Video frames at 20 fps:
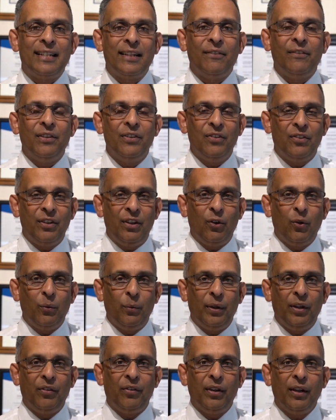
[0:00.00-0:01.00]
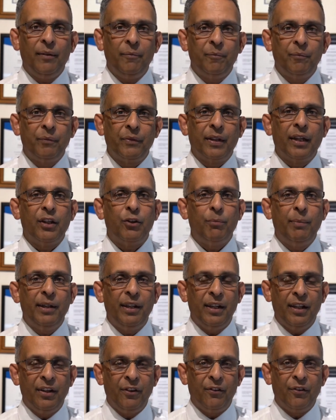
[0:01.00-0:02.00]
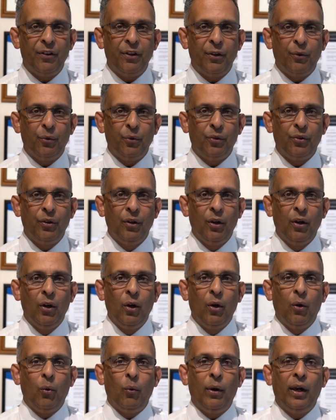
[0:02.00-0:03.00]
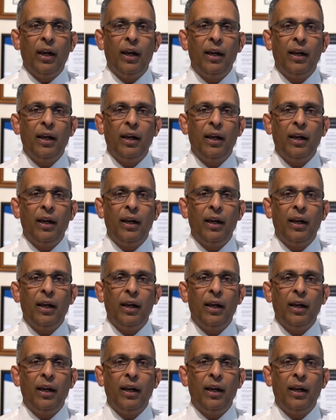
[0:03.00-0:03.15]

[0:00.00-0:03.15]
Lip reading: 870 visa has been introduced,